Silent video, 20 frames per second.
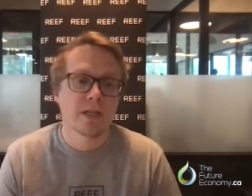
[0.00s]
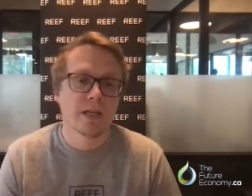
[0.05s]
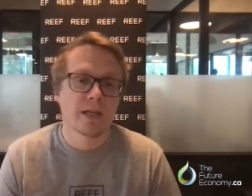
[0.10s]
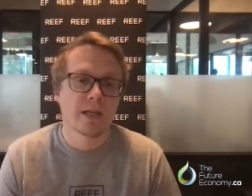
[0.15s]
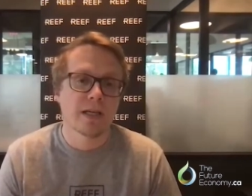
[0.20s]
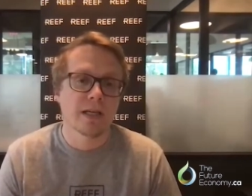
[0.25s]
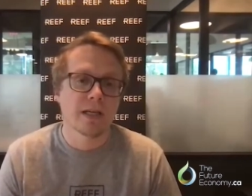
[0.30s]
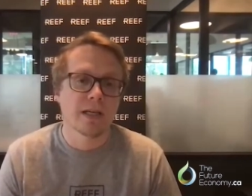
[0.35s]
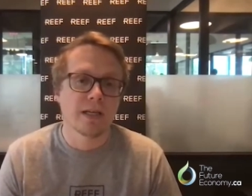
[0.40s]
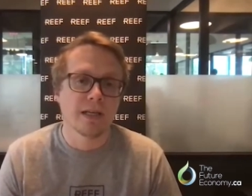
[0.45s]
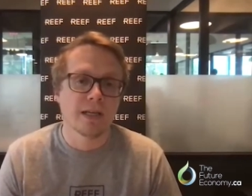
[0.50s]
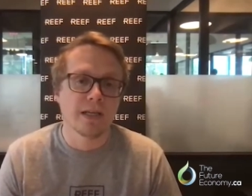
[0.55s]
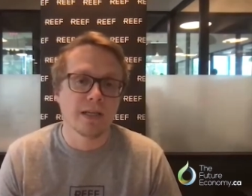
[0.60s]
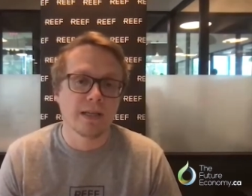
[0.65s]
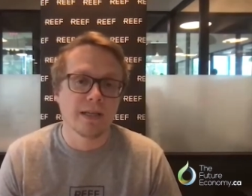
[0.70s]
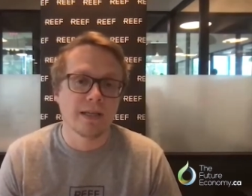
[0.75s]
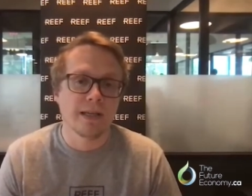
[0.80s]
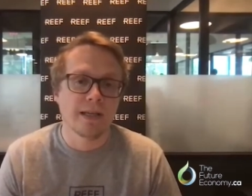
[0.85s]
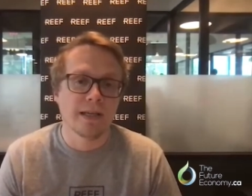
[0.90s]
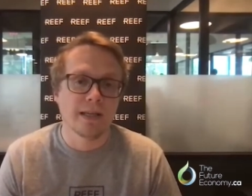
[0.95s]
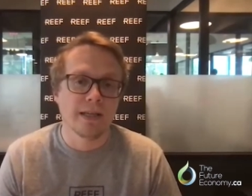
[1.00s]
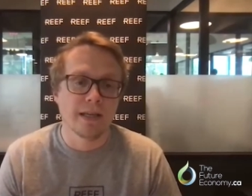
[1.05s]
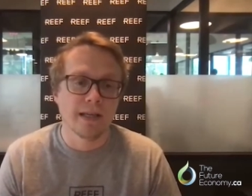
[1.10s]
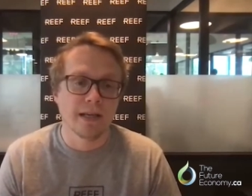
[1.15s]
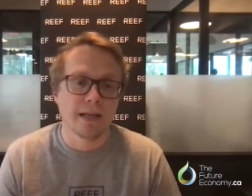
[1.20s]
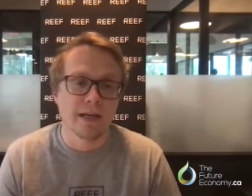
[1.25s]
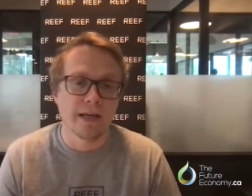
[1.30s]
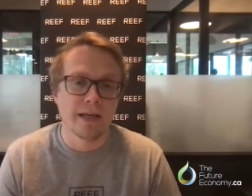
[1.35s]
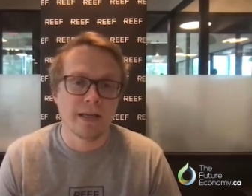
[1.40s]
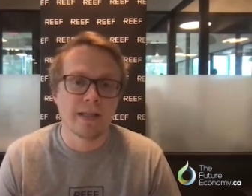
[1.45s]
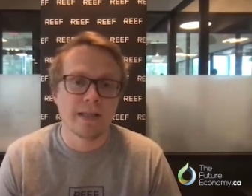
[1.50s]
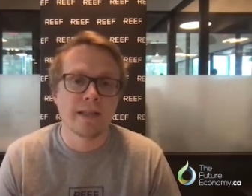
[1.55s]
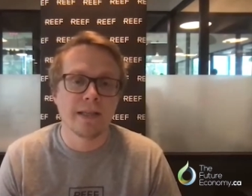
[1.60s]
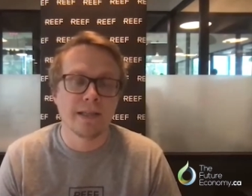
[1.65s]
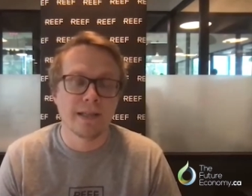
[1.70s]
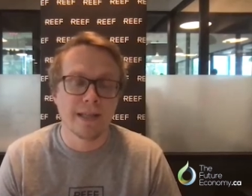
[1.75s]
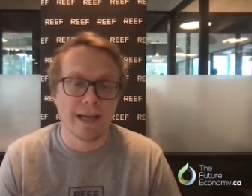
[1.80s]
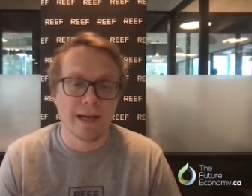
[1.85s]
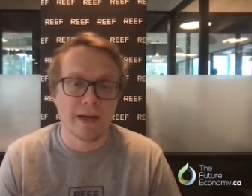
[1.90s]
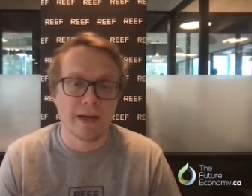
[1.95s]
uh, in, uh, in,
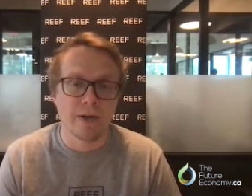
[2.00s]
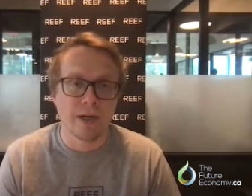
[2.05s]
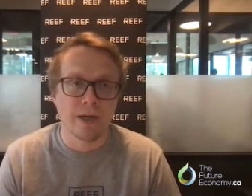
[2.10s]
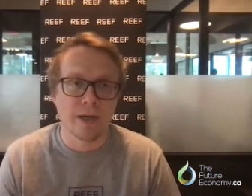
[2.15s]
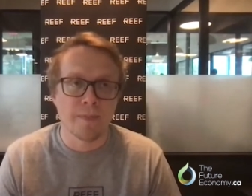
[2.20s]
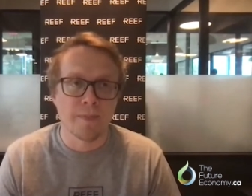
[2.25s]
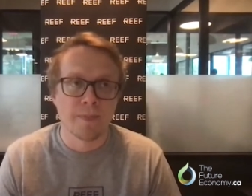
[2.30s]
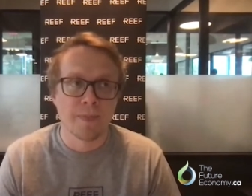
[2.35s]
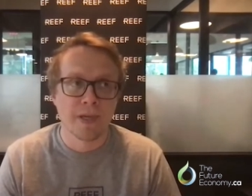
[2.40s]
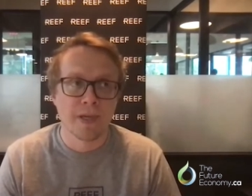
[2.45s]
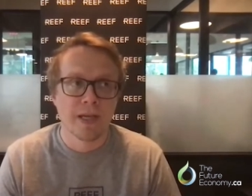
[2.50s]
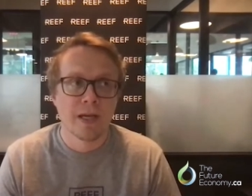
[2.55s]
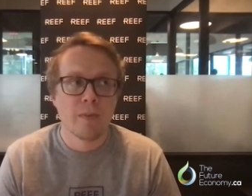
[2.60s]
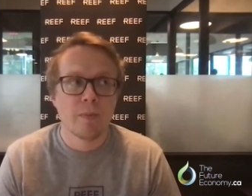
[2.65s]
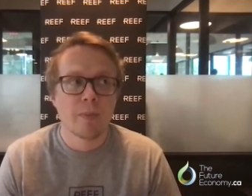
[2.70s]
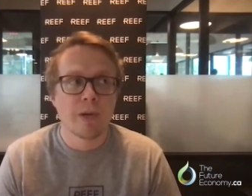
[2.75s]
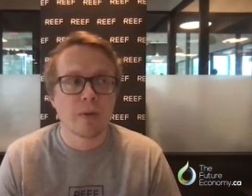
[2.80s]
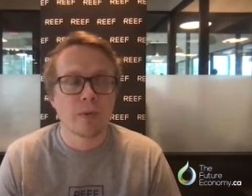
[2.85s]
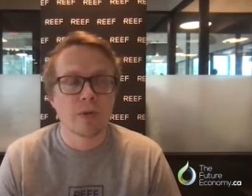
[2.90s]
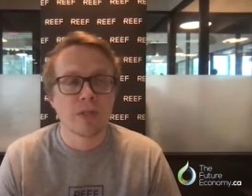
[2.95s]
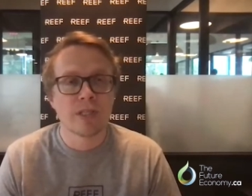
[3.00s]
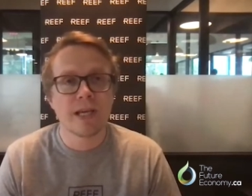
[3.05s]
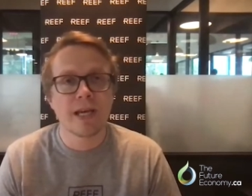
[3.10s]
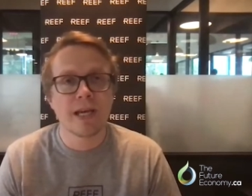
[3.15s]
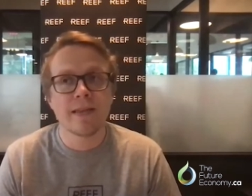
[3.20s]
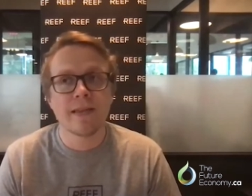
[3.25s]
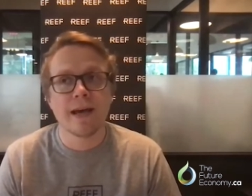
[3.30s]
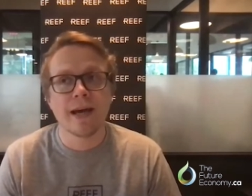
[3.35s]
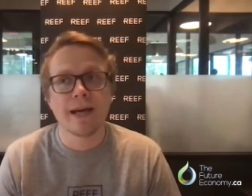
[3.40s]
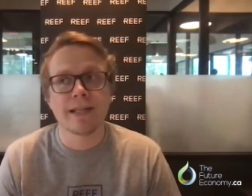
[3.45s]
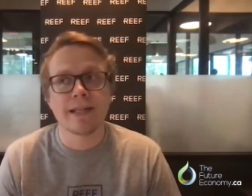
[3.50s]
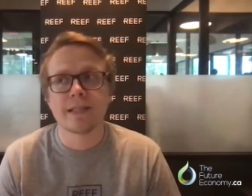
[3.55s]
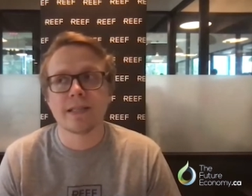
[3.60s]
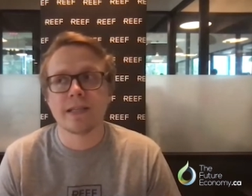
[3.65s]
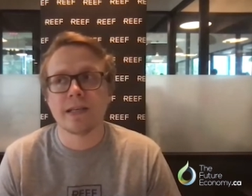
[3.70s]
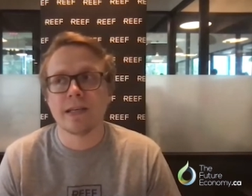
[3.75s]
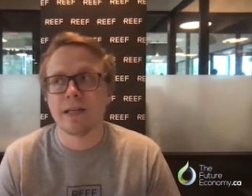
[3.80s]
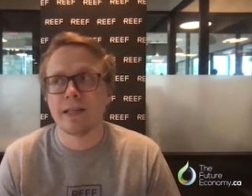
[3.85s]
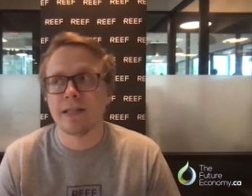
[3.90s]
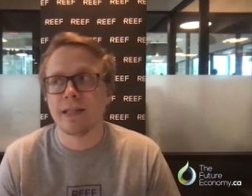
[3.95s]
in, that area. But I would say that,
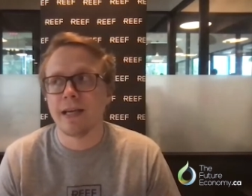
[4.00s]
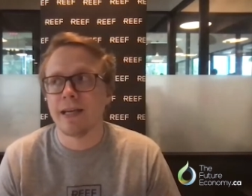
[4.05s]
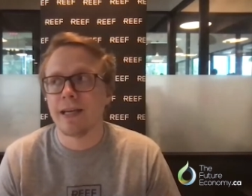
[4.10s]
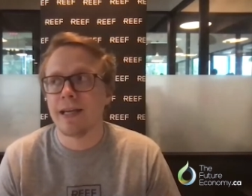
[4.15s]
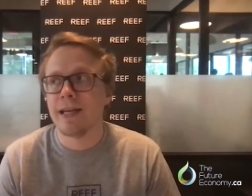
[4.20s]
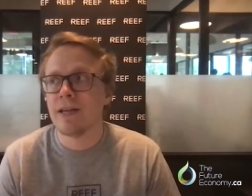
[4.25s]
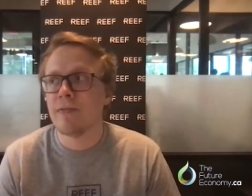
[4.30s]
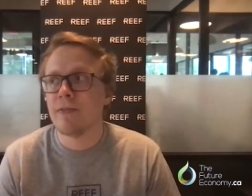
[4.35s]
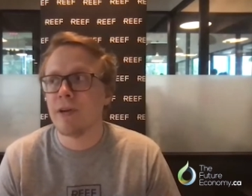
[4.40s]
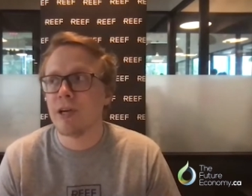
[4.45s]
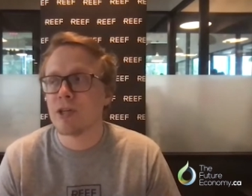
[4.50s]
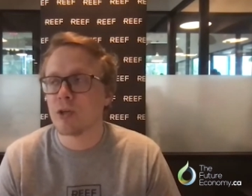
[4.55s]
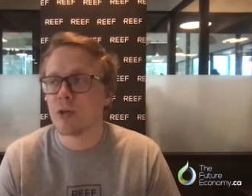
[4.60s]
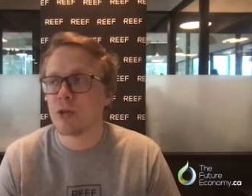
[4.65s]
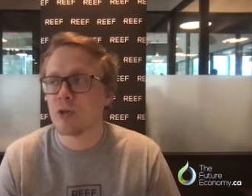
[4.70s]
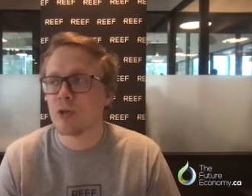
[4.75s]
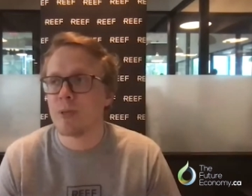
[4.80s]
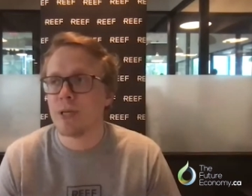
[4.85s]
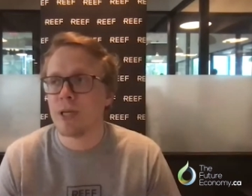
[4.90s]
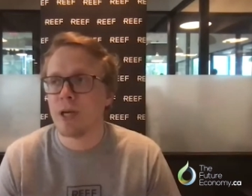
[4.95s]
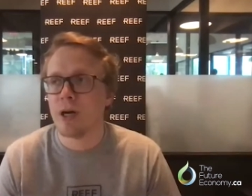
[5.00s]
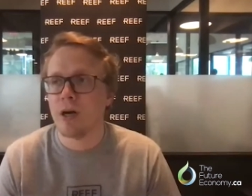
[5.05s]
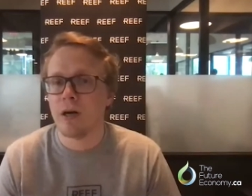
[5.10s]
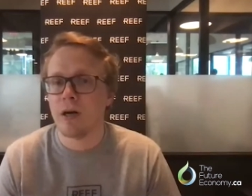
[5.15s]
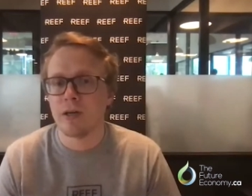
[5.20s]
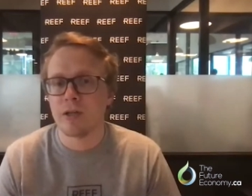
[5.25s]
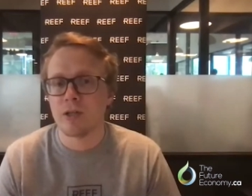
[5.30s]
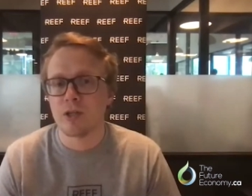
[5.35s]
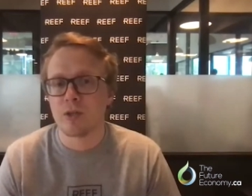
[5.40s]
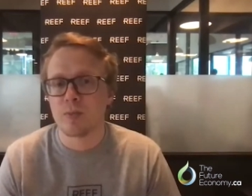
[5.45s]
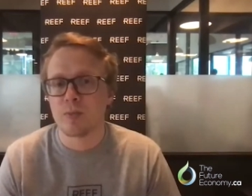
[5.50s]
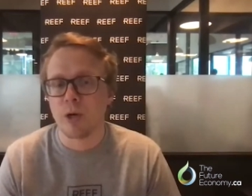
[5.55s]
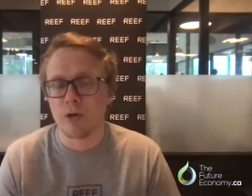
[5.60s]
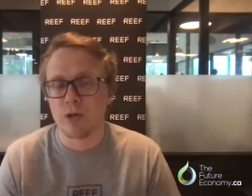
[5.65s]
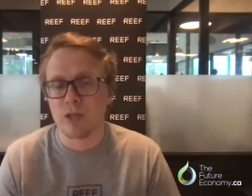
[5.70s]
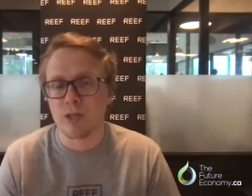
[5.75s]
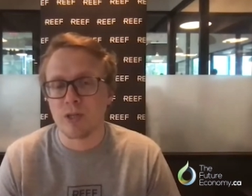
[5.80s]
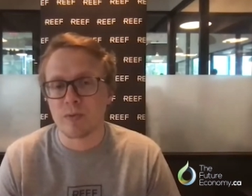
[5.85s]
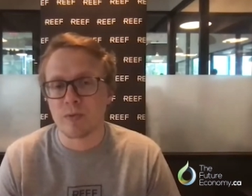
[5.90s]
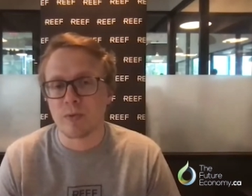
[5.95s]
uh, that innovation goes beyond just
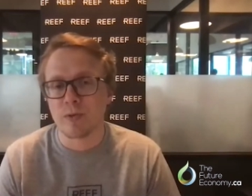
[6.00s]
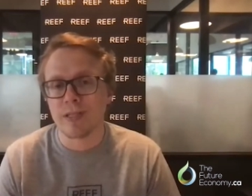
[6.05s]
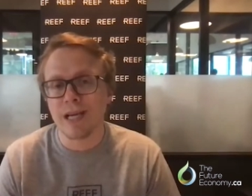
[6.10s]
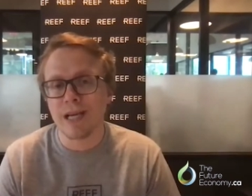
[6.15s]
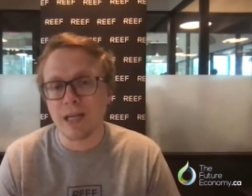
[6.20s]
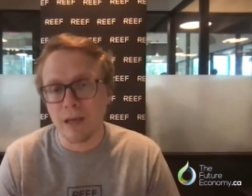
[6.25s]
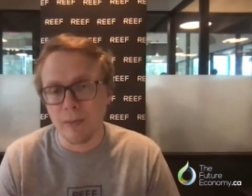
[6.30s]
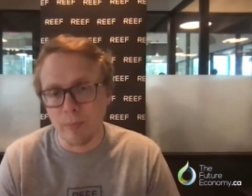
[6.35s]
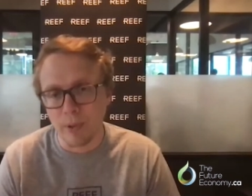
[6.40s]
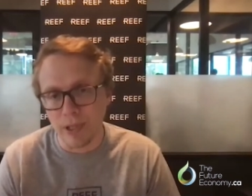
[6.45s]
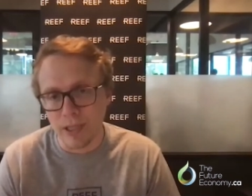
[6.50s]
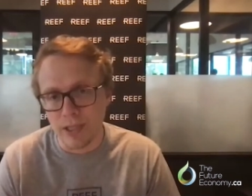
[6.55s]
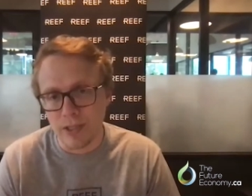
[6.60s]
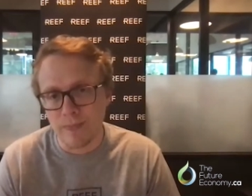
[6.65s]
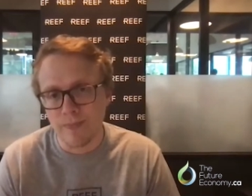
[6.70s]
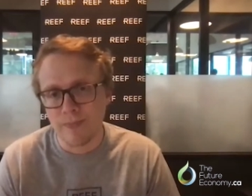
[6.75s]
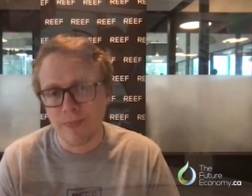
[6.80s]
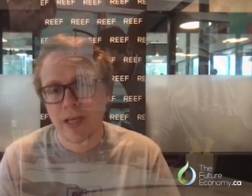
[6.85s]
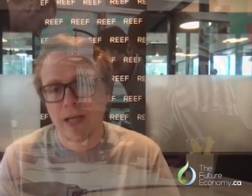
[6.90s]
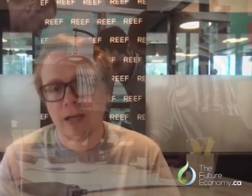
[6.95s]
partnerships with tech companies.